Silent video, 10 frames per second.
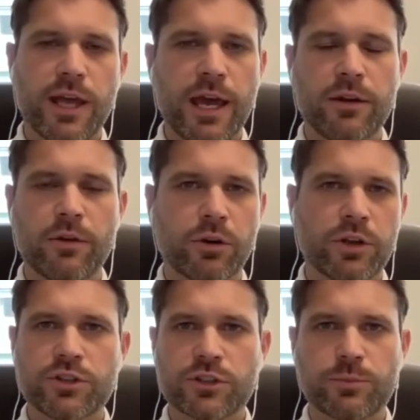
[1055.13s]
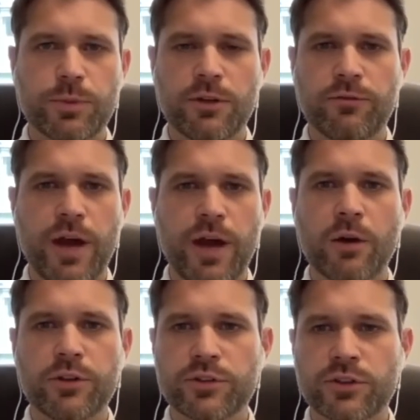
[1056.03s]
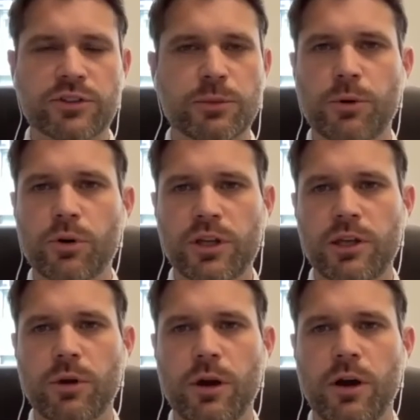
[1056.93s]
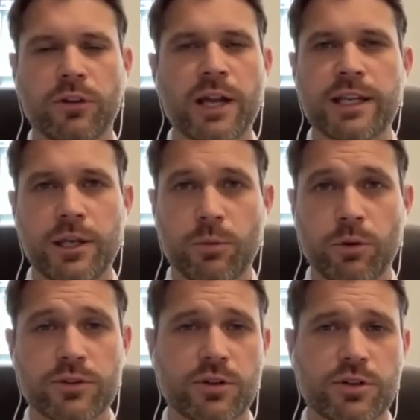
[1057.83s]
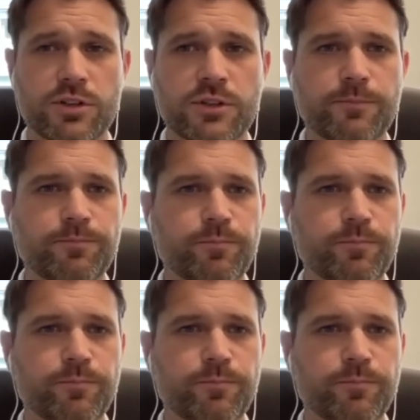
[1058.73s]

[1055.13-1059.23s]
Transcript: or could just be found using simple online keyword searches.